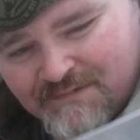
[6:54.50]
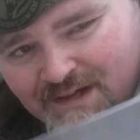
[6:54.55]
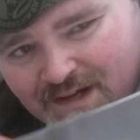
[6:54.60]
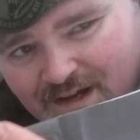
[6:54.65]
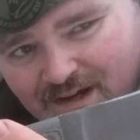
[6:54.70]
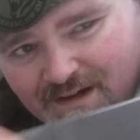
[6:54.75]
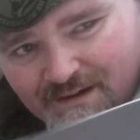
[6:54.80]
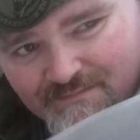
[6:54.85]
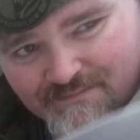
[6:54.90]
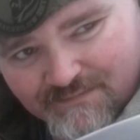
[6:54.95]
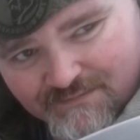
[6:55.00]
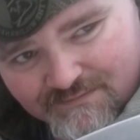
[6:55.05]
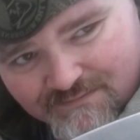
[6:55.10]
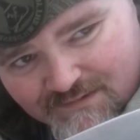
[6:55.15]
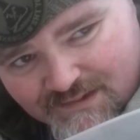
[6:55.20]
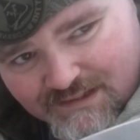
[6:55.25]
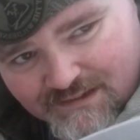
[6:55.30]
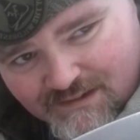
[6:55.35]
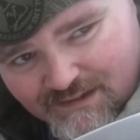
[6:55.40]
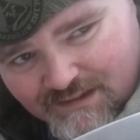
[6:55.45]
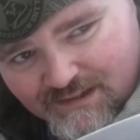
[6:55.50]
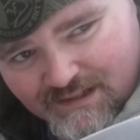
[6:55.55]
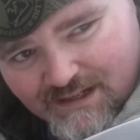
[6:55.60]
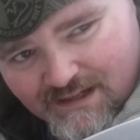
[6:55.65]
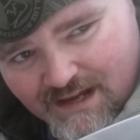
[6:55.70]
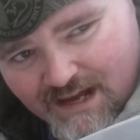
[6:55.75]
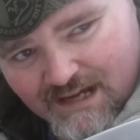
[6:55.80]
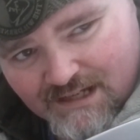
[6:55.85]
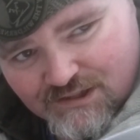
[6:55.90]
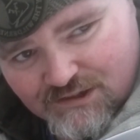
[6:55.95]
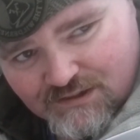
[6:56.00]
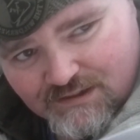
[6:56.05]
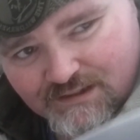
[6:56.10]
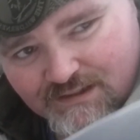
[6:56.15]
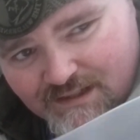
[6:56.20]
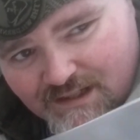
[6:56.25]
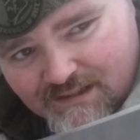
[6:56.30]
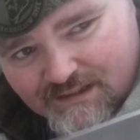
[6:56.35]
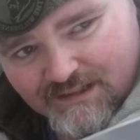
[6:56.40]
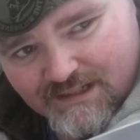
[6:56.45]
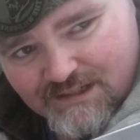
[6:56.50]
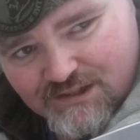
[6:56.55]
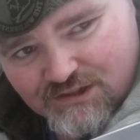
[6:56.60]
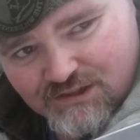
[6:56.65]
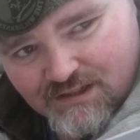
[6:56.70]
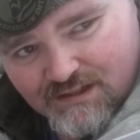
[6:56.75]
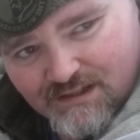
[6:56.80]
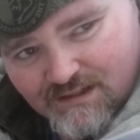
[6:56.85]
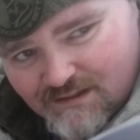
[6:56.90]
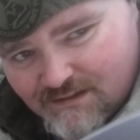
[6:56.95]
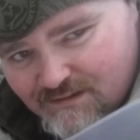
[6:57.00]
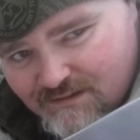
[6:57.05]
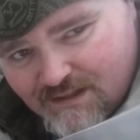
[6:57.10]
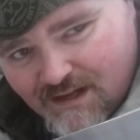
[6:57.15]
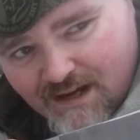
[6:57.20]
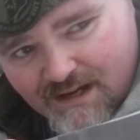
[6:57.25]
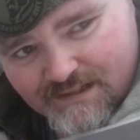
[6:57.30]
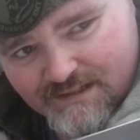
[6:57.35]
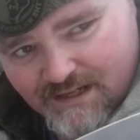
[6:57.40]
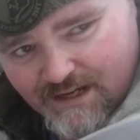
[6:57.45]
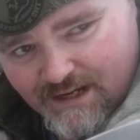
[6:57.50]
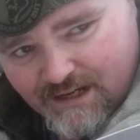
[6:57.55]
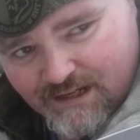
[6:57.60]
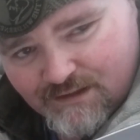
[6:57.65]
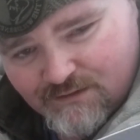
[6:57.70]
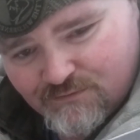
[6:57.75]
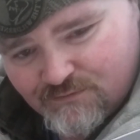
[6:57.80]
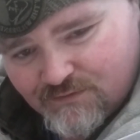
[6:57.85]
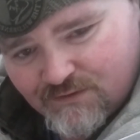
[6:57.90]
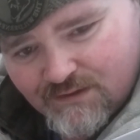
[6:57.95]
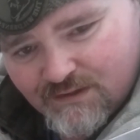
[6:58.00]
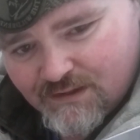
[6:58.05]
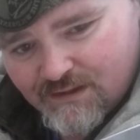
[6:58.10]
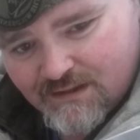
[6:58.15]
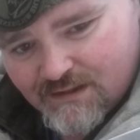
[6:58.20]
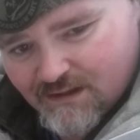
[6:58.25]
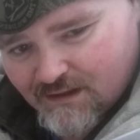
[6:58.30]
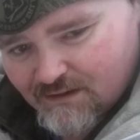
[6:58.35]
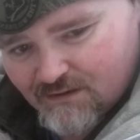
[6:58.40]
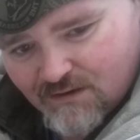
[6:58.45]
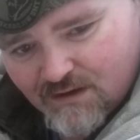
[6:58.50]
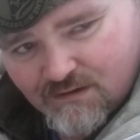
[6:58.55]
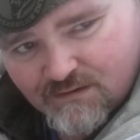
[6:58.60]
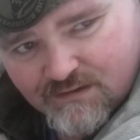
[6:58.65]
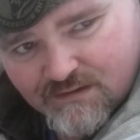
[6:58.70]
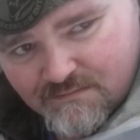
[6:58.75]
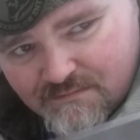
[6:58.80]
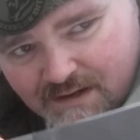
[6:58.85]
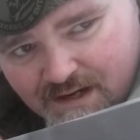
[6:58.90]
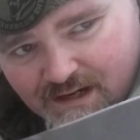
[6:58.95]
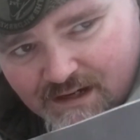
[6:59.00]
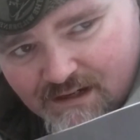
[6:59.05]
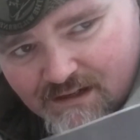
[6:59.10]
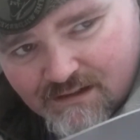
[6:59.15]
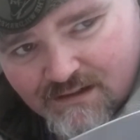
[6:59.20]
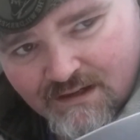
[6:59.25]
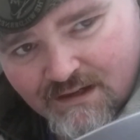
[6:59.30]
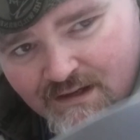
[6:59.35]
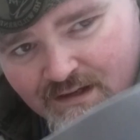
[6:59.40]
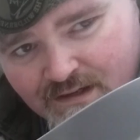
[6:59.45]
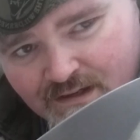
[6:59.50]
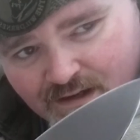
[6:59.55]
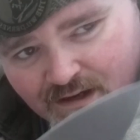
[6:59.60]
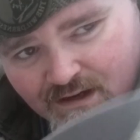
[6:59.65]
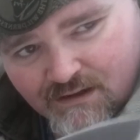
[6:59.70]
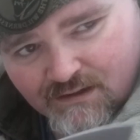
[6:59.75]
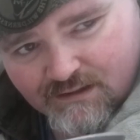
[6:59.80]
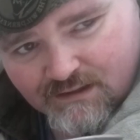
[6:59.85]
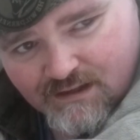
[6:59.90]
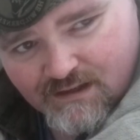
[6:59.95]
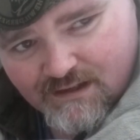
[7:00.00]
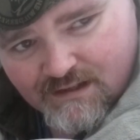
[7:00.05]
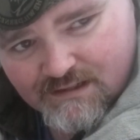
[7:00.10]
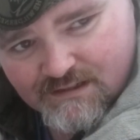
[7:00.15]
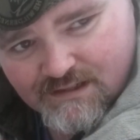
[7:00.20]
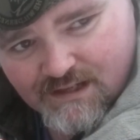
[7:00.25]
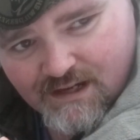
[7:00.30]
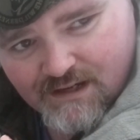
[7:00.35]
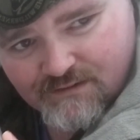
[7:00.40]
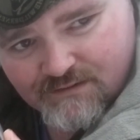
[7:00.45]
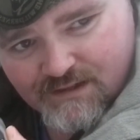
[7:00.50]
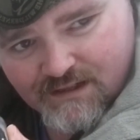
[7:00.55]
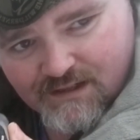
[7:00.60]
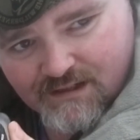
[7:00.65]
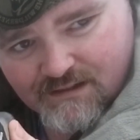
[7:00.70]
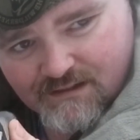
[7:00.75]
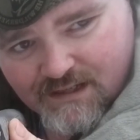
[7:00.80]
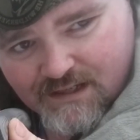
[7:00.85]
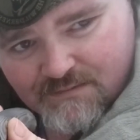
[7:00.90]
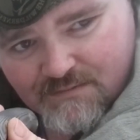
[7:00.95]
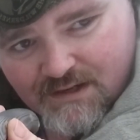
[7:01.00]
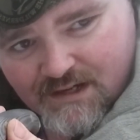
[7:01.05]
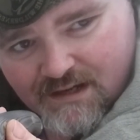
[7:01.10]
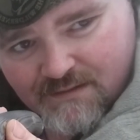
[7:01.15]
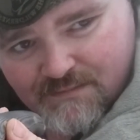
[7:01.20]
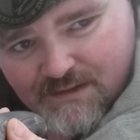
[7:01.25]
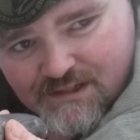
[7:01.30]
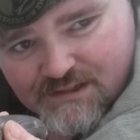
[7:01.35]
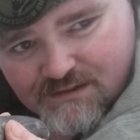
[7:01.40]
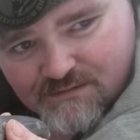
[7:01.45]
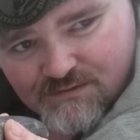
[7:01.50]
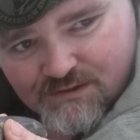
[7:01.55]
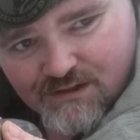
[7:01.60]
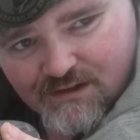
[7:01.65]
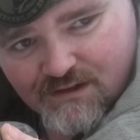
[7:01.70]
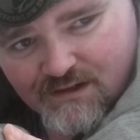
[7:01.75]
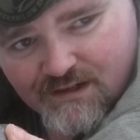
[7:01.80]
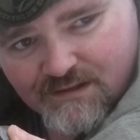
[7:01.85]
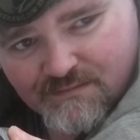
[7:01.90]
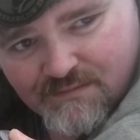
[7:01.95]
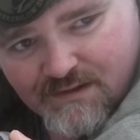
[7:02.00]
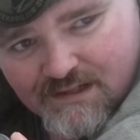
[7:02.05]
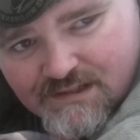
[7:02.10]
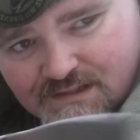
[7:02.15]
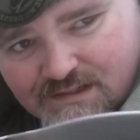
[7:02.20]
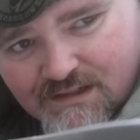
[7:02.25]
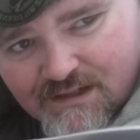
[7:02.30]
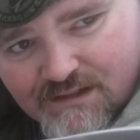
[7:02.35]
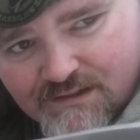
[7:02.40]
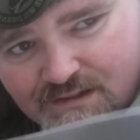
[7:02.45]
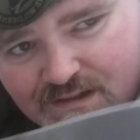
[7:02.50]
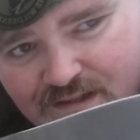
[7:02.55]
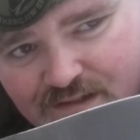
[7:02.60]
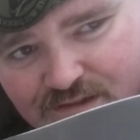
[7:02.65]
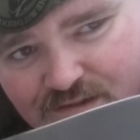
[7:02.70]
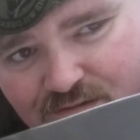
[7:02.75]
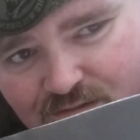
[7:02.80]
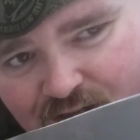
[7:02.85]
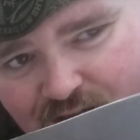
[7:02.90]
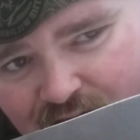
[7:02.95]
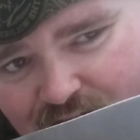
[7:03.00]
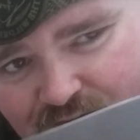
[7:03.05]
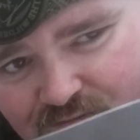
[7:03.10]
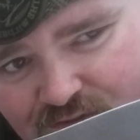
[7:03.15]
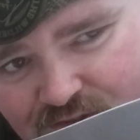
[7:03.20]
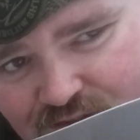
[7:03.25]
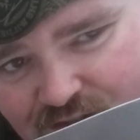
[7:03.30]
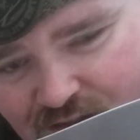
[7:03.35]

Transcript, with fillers: Um, Ashley, Alicia, uh, Dave, Corona, Bear, all the guys down there. Anybody I missed, I'm sorry, but uh, you guys do a heck of a